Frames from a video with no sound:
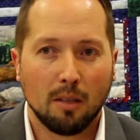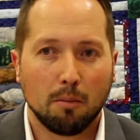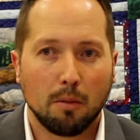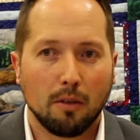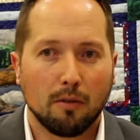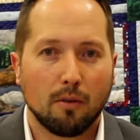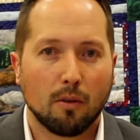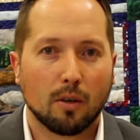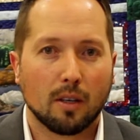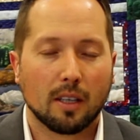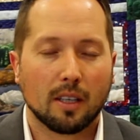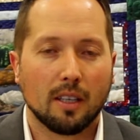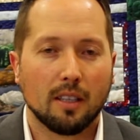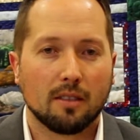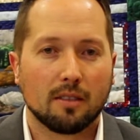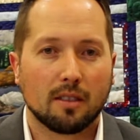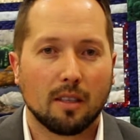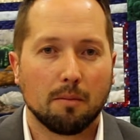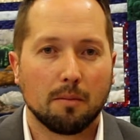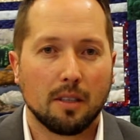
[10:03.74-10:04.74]
before
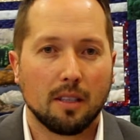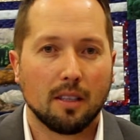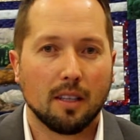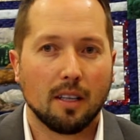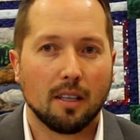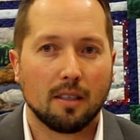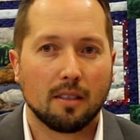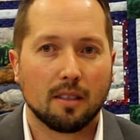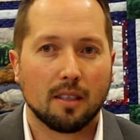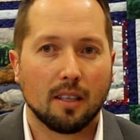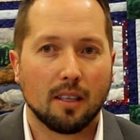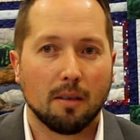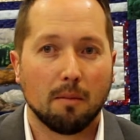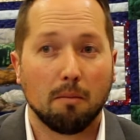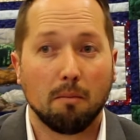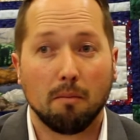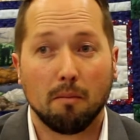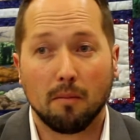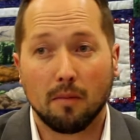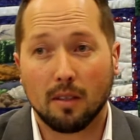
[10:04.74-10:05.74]
it's something
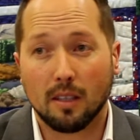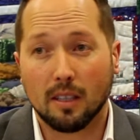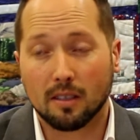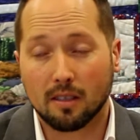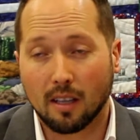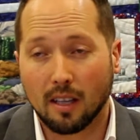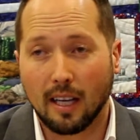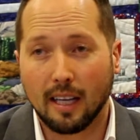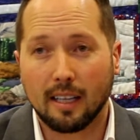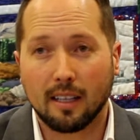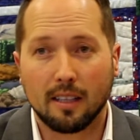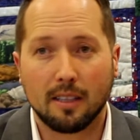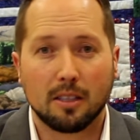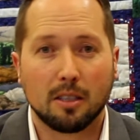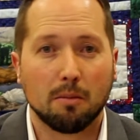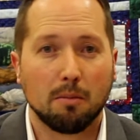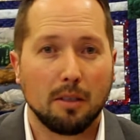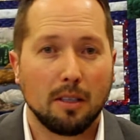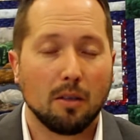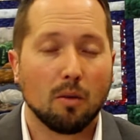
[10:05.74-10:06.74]
that is likely
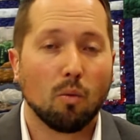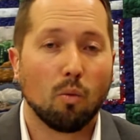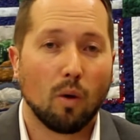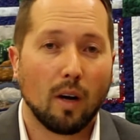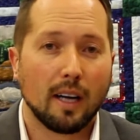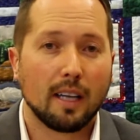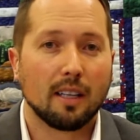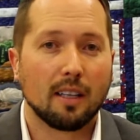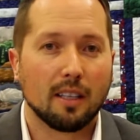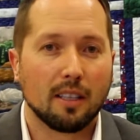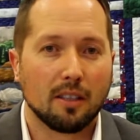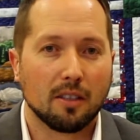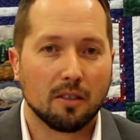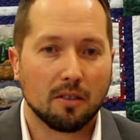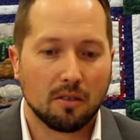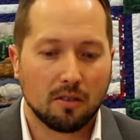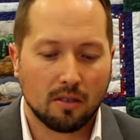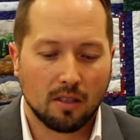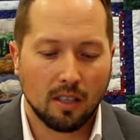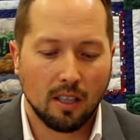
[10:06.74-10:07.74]
to be widely
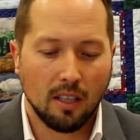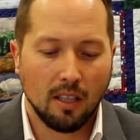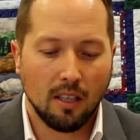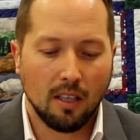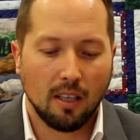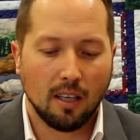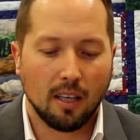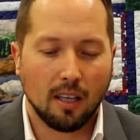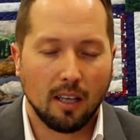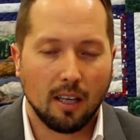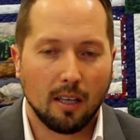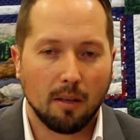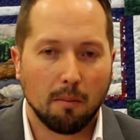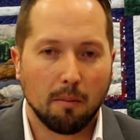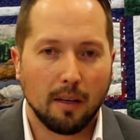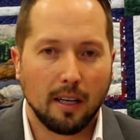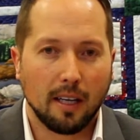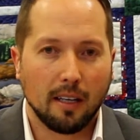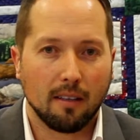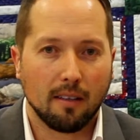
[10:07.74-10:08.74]
used,
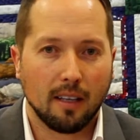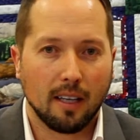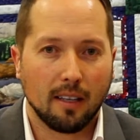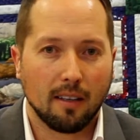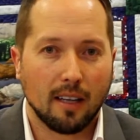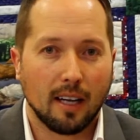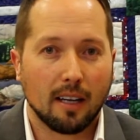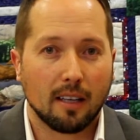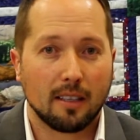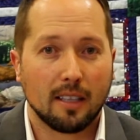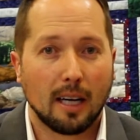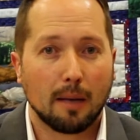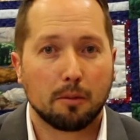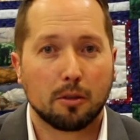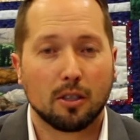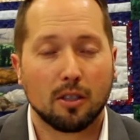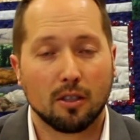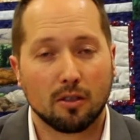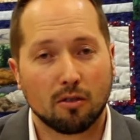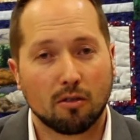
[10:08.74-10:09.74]
and that
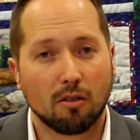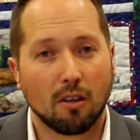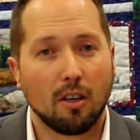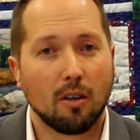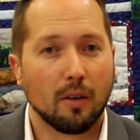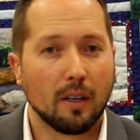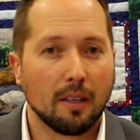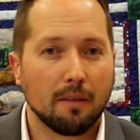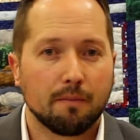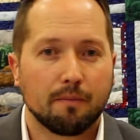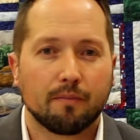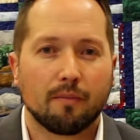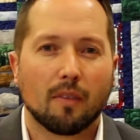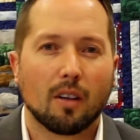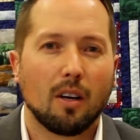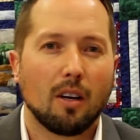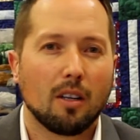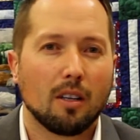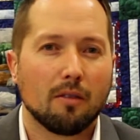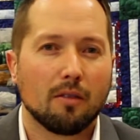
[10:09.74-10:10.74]
adoption is growing
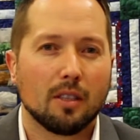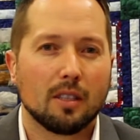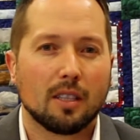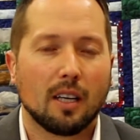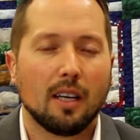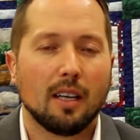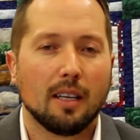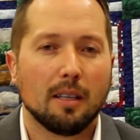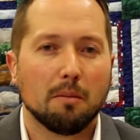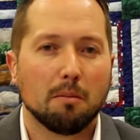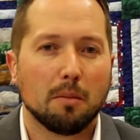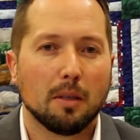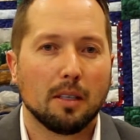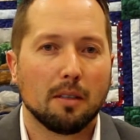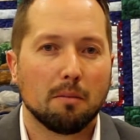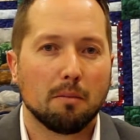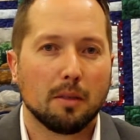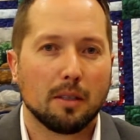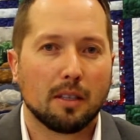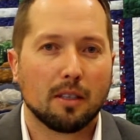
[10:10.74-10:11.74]
all of the time,
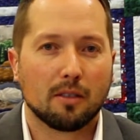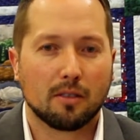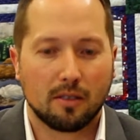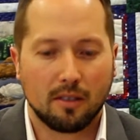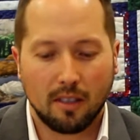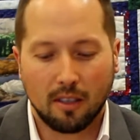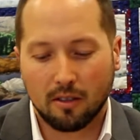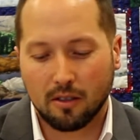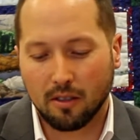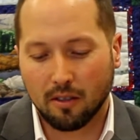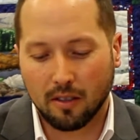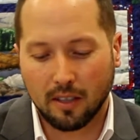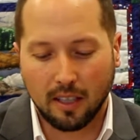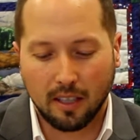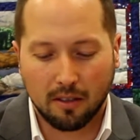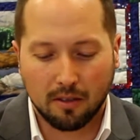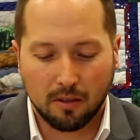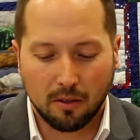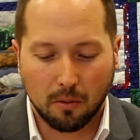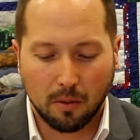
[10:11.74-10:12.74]
but there's still
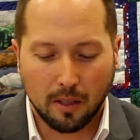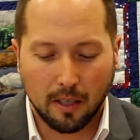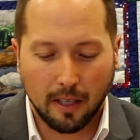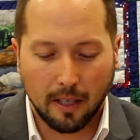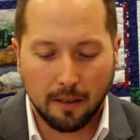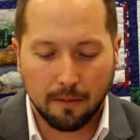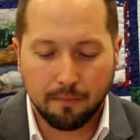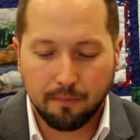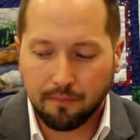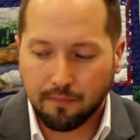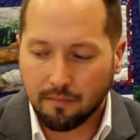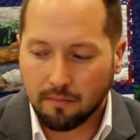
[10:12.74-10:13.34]
kinks to work out.